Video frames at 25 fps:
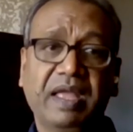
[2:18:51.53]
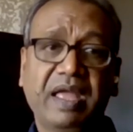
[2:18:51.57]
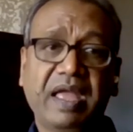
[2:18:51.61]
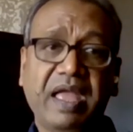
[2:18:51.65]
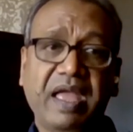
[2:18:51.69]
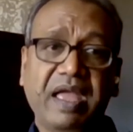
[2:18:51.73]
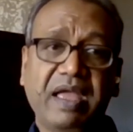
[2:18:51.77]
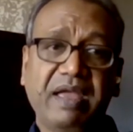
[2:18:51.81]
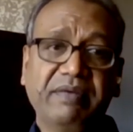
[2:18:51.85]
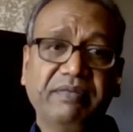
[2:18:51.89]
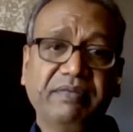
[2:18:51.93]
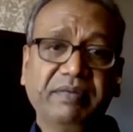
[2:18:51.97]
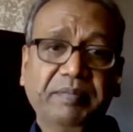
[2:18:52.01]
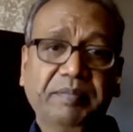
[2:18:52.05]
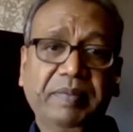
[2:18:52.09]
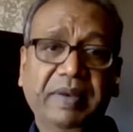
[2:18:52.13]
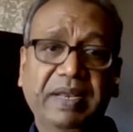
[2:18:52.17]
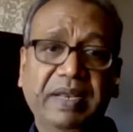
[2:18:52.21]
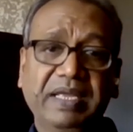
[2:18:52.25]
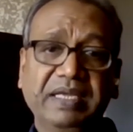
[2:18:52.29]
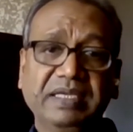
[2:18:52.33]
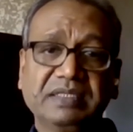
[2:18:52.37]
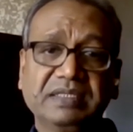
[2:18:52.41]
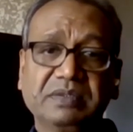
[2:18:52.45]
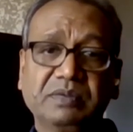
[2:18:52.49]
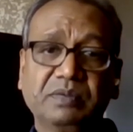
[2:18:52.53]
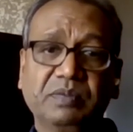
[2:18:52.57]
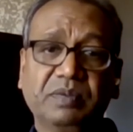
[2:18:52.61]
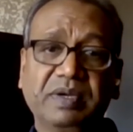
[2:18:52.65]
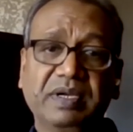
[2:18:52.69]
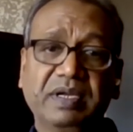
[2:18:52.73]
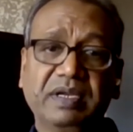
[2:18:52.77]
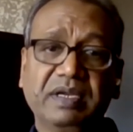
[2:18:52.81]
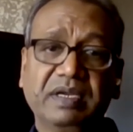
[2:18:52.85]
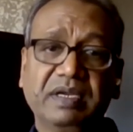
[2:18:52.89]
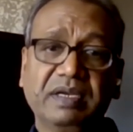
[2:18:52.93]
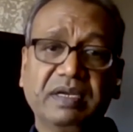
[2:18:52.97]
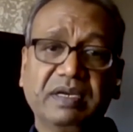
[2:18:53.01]
have a place
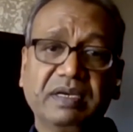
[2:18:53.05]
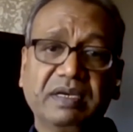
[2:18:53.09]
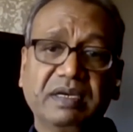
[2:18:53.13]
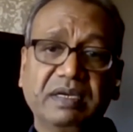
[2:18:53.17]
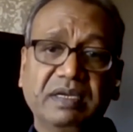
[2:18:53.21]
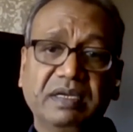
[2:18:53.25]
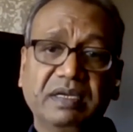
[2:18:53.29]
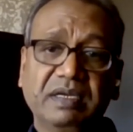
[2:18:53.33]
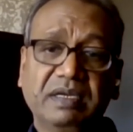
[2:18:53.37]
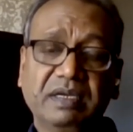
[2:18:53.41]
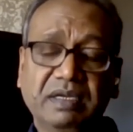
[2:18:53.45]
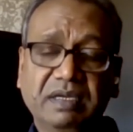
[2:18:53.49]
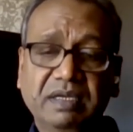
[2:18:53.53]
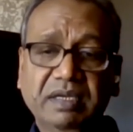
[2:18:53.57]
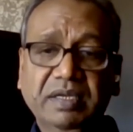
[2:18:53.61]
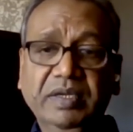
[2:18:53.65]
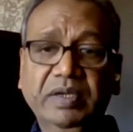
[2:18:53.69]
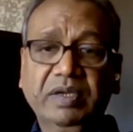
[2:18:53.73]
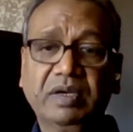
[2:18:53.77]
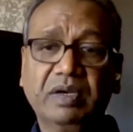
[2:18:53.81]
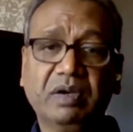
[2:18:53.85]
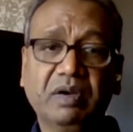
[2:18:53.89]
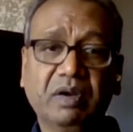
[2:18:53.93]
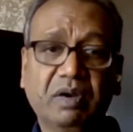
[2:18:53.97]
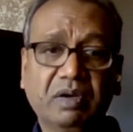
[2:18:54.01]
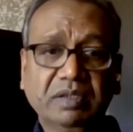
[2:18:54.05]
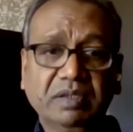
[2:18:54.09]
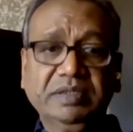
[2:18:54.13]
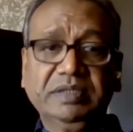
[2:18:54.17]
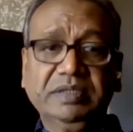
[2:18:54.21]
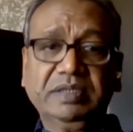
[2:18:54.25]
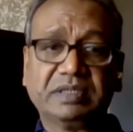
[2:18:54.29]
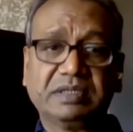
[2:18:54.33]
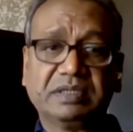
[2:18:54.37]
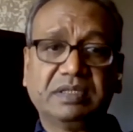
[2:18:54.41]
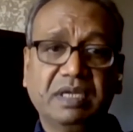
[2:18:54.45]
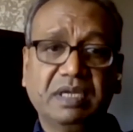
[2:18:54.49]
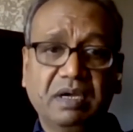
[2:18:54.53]
where not
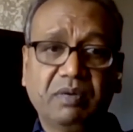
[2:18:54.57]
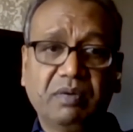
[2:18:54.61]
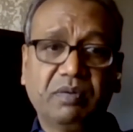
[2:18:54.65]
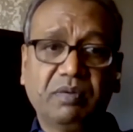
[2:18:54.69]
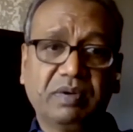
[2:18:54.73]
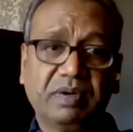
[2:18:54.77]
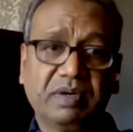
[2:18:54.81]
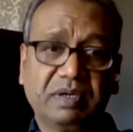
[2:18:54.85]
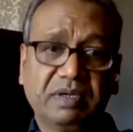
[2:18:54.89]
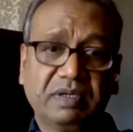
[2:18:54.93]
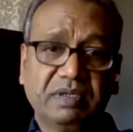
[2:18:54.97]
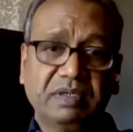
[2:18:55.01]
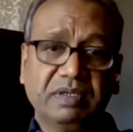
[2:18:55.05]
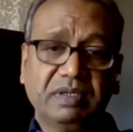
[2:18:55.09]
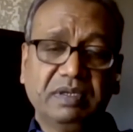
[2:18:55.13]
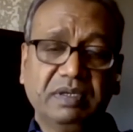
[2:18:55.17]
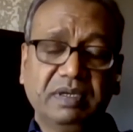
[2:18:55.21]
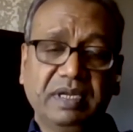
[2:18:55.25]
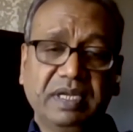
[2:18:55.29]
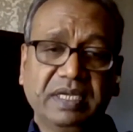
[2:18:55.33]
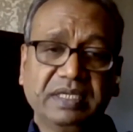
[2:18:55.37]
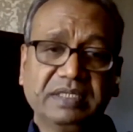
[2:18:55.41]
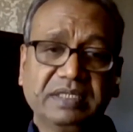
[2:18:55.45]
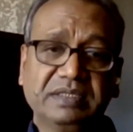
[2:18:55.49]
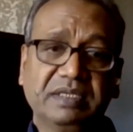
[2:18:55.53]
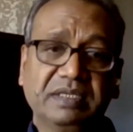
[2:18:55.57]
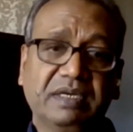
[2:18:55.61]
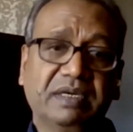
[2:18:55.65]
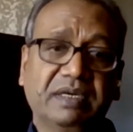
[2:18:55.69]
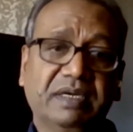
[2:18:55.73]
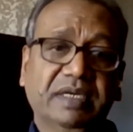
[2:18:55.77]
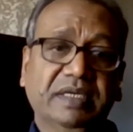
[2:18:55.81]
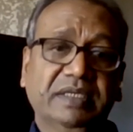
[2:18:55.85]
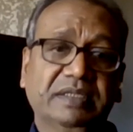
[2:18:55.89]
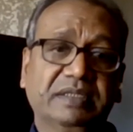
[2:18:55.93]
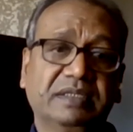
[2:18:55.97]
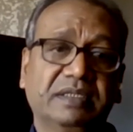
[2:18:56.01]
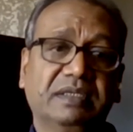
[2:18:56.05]
just our next
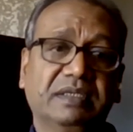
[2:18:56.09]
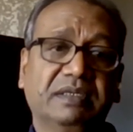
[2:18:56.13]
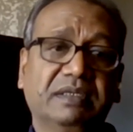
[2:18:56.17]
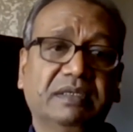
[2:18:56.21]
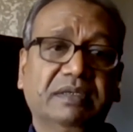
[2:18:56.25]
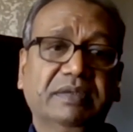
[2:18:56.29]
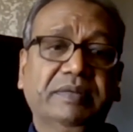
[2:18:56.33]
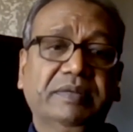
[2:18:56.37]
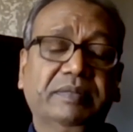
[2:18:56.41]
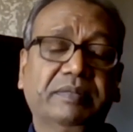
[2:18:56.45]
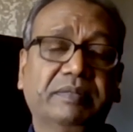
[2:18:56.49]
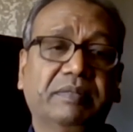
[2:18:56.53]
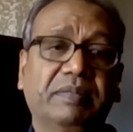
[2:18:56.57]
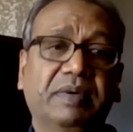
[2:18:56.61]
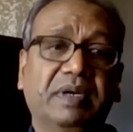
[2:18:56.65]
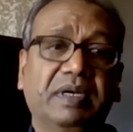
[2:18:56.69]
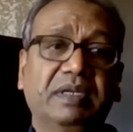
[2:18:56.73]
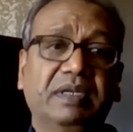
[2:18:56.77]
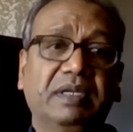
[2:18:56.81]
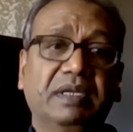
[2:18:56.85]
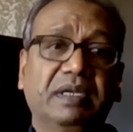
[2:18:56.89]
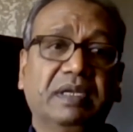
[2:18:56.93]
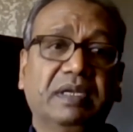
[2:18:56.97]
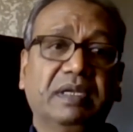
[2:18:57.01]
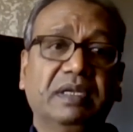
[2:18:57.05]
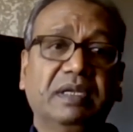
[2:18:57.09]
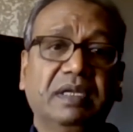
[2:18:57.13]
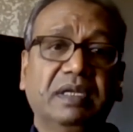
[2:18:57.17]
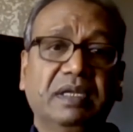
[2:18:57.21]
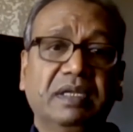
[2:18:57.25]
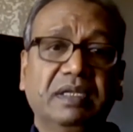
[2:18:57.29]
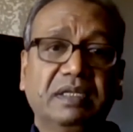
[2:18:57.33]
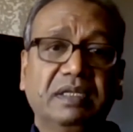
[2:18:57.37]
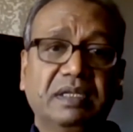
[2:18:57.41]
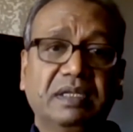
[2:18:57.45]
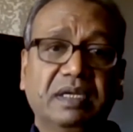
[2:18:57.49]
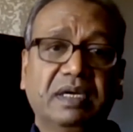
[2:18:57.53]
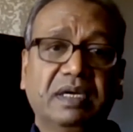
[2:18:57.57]
generation, but the
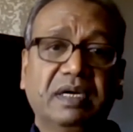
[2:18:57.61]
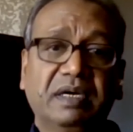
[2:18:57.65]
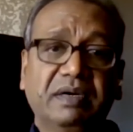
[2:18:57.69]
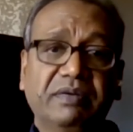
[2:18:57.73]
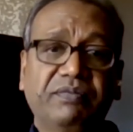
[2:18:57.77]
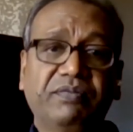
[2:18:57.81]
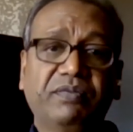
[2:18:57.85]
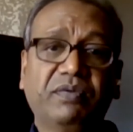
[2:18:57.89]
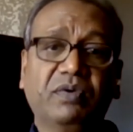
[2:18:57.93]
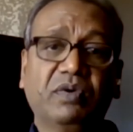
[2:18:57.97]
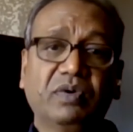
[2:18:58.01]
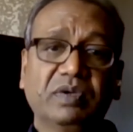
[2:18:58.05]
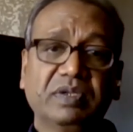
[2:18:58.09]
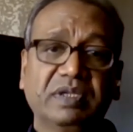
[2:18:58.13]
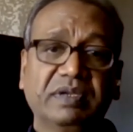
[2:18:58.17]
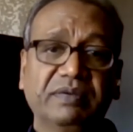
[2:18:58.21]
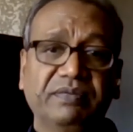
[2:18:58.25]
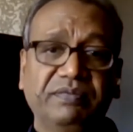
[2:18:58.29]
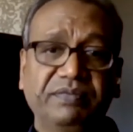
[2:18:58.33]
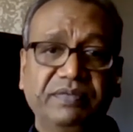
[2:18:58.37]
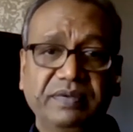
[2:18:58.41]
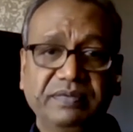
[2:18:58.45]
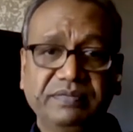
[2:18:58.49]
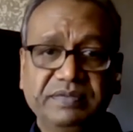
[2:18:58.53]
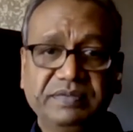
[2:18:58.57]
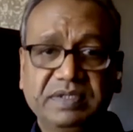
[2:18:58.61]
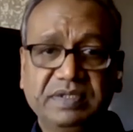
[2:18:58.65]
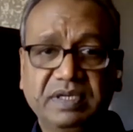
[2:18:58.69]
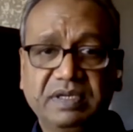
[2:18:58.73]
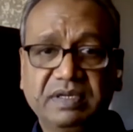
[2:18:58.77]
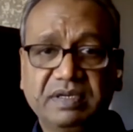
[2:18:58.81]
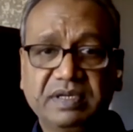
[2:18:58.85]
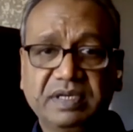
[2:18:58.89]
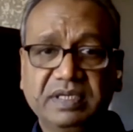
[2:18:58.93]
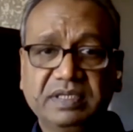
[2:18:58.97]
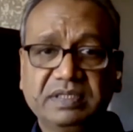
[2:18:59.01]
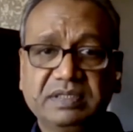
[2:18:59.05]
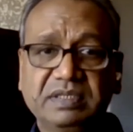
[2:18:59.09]
third, fourth, and fifth
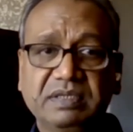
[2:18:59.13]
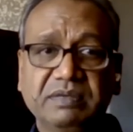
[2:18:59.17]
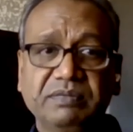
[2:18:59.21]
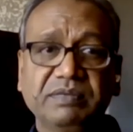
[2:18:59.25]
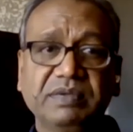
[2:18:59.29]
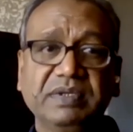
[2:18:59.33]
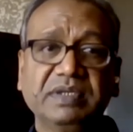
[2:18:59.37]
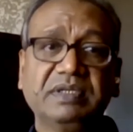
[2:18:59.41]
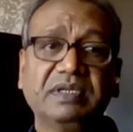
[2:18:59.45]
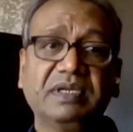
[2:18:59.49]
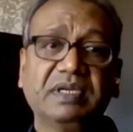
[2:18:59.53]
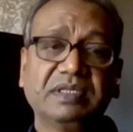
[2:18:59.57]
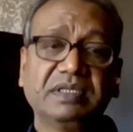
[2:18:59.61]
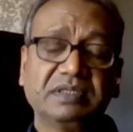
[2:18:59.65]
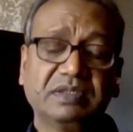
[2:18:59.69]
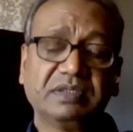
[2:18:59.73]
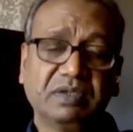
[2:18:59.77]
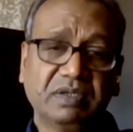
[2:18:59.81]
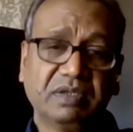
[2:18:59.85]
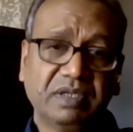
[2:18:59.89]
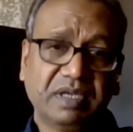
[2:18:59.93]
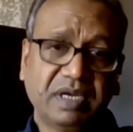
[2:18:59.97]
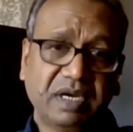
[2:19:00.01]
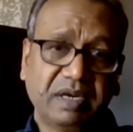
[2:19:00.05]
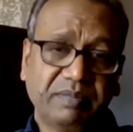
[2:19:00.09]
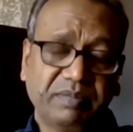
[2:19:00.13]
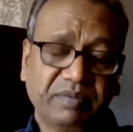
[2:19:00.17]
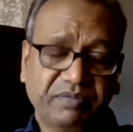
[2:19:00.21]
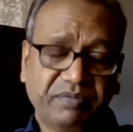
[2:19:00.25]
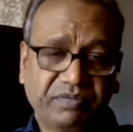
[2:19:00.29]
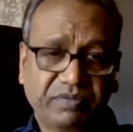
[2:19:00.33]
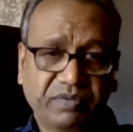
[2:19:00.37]
generation. We touched on that